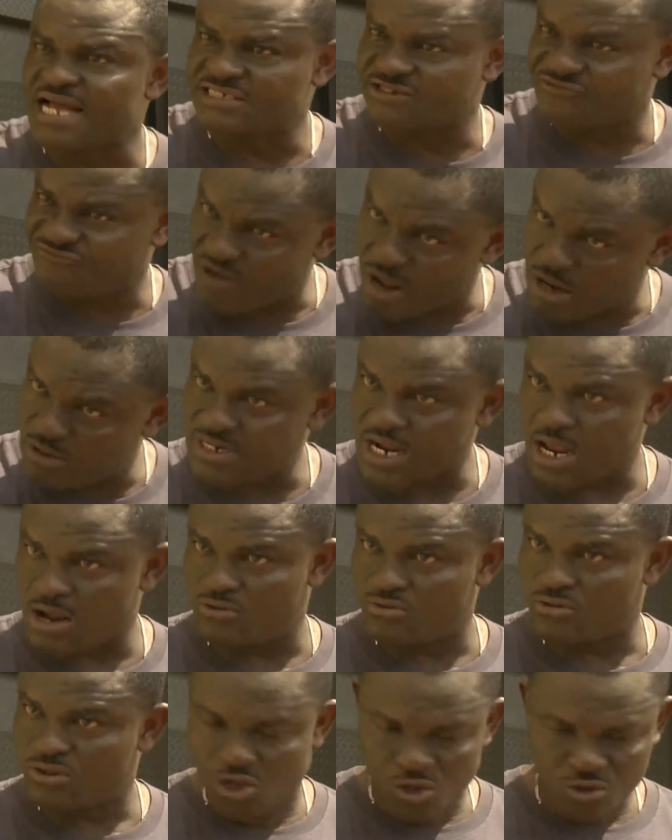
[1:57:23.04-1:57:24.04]
catch fowl now,
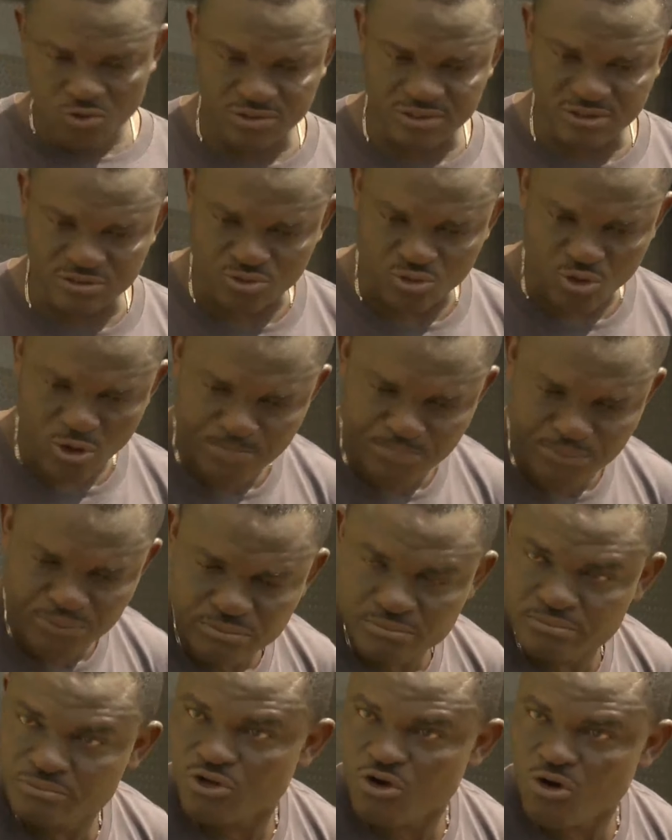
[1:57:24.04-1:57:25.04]
you go to drop
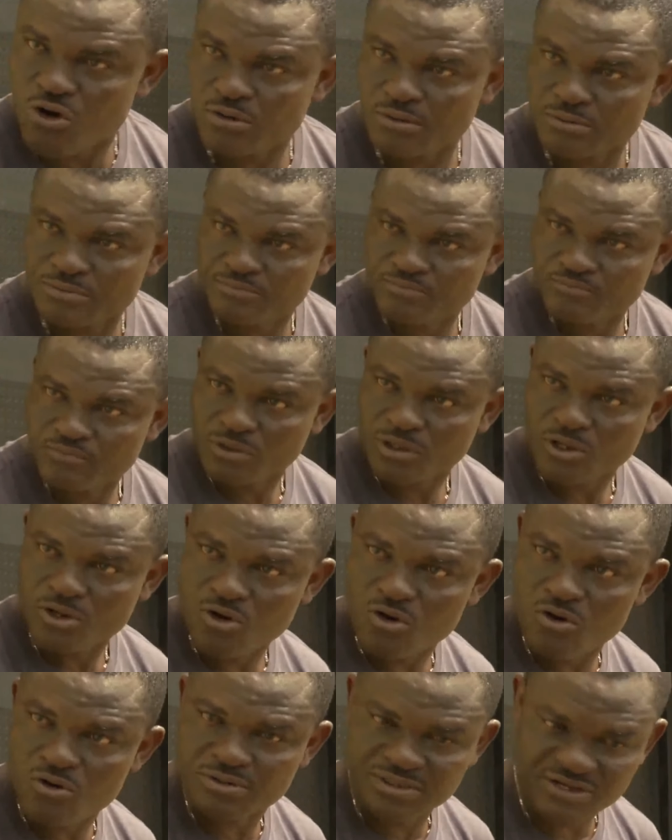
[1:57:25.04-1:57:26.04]
corn.
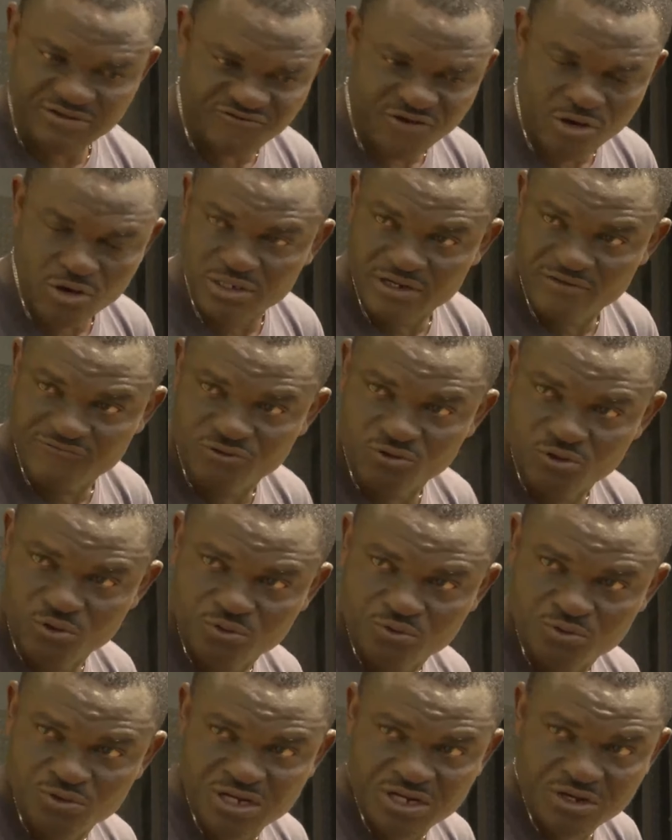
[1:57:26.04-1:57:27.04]
Corn, the fowl go to follow
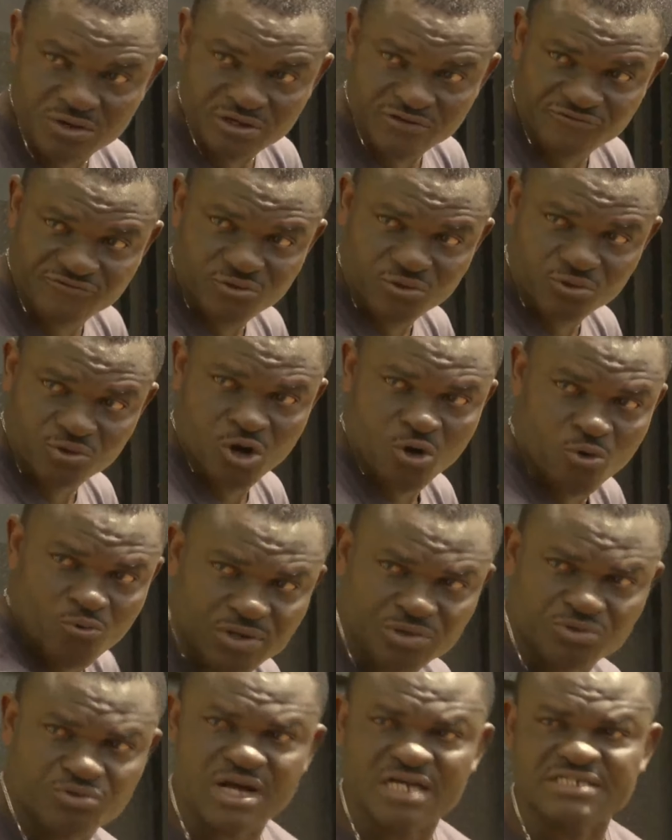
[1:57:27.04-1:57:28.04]
you. You go to follow you.
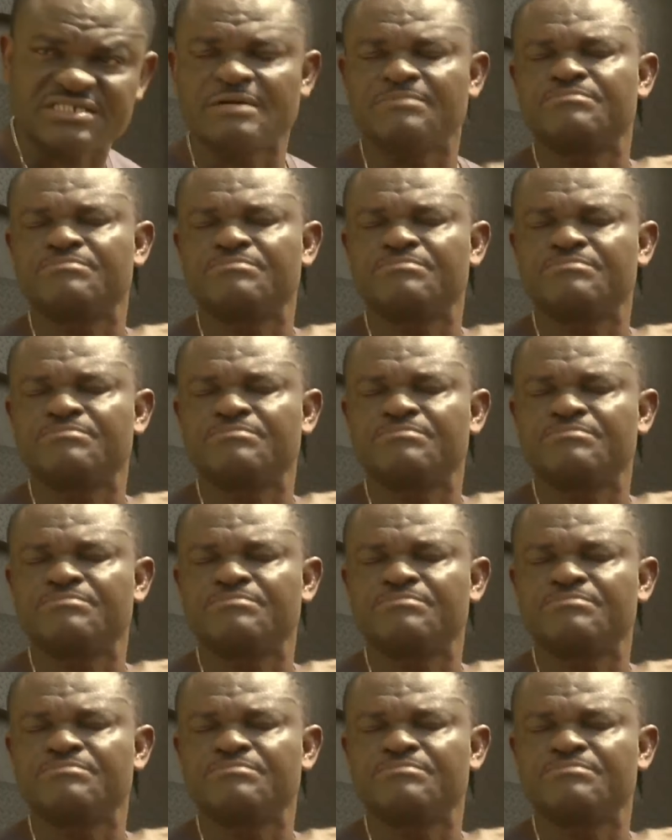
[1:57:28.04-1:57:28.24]
When you catch